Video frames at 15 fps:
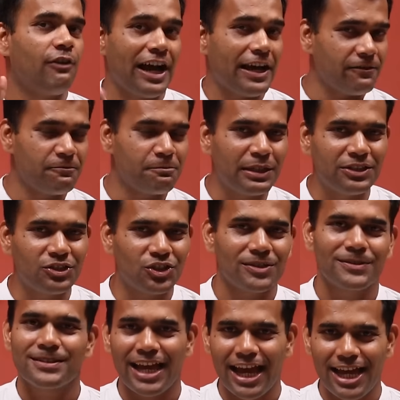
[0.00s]
5
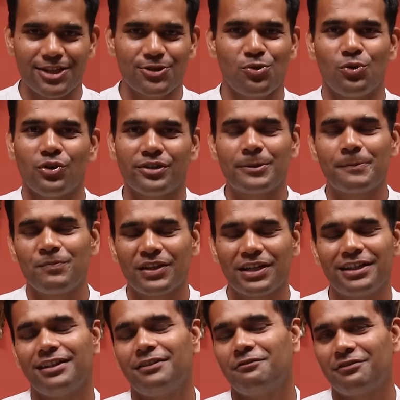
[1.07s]
pinches as you are
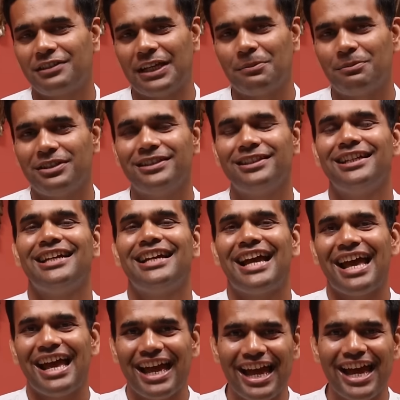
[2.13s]
comfortable.
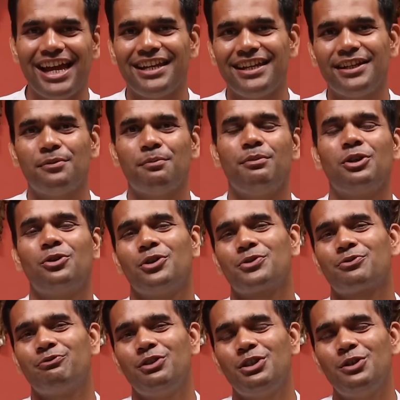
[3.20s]
Add it
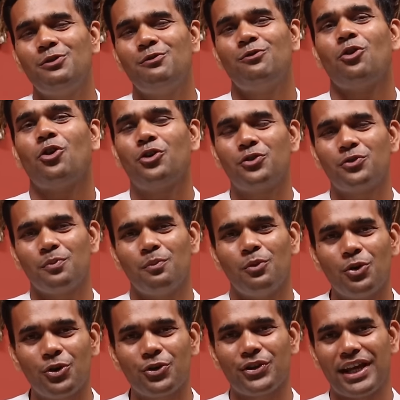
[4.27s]
because we want
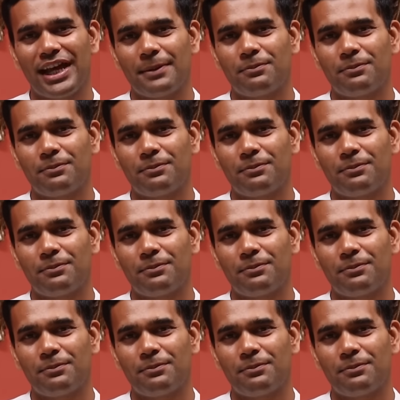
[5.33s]
more